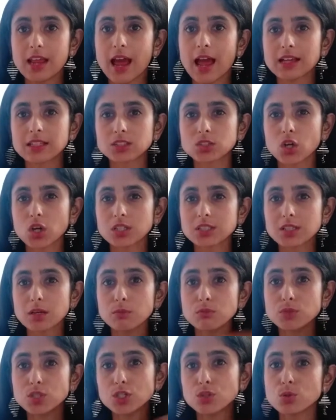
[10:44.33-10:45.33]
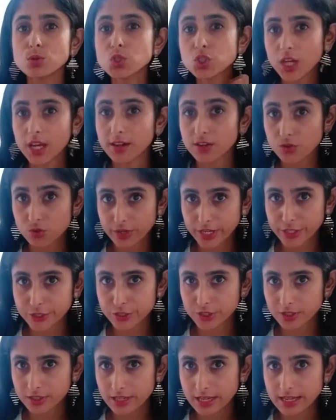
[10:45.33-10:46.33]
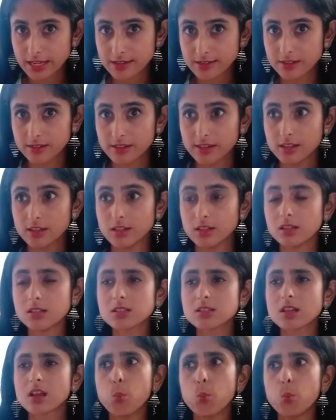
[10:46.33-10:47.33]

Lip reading: has got some new generation ingredients